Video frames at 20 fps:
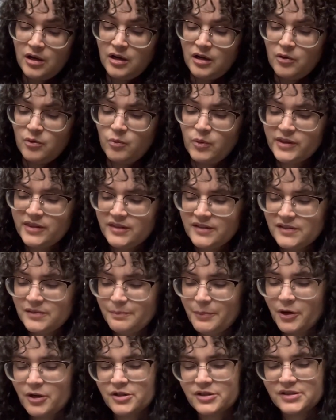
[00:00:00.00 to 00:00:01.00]
what this
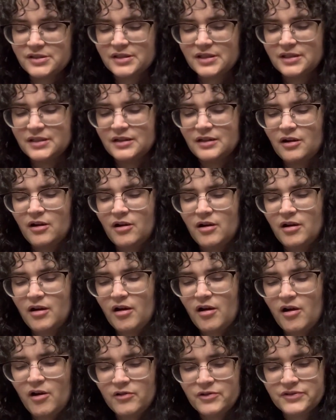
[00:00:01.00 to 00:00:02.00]
person
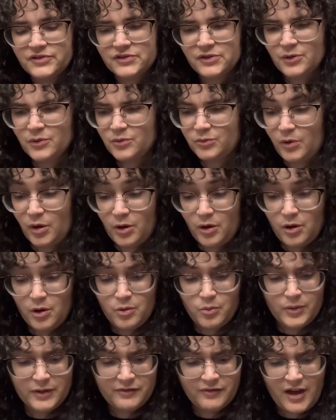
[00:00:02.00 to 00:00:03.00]
also, oh,
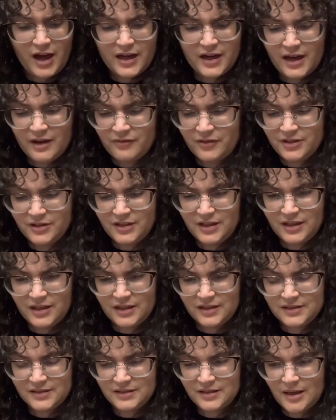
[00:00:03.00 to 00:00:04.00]
we've got everything
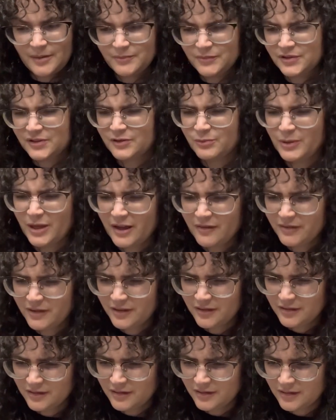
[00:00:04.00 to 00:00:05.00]
except, do we have
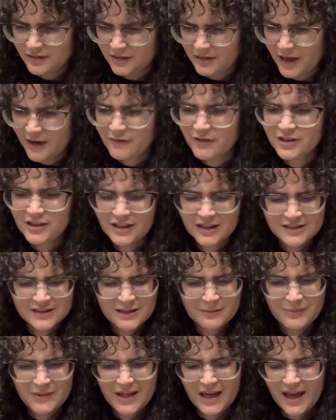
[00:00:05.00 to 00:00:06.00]
everything
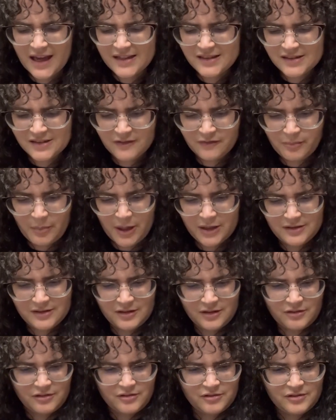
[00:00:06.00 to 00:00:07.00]
except the Ace of
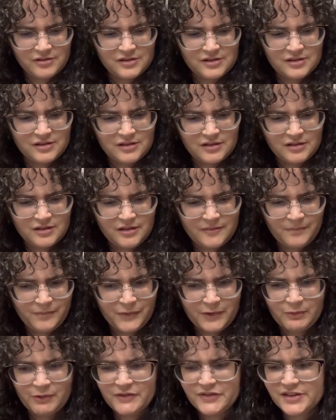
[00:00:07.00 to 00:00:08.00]
Pentacles?
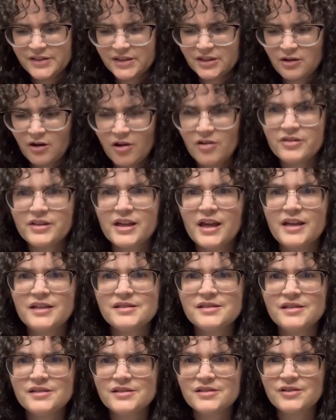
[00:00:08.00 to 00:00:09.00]
We've seen all the
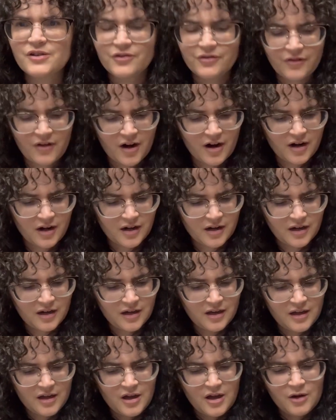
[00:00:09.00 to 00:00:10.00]
aces so far.
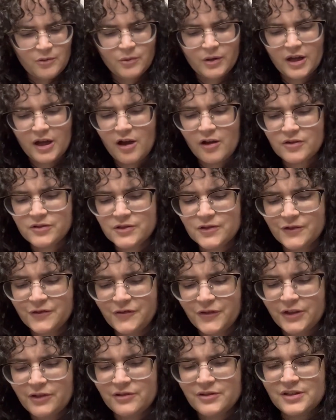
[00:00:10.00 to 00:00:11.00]
What I also
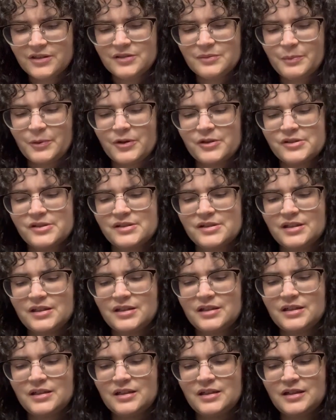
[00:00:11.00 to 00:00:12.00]
feel this
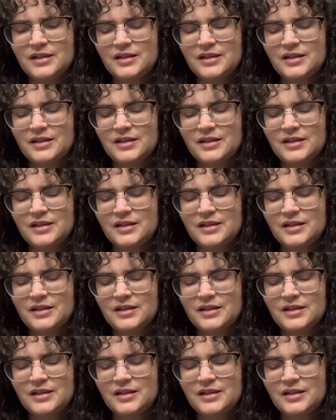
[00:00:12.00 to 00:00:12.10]
person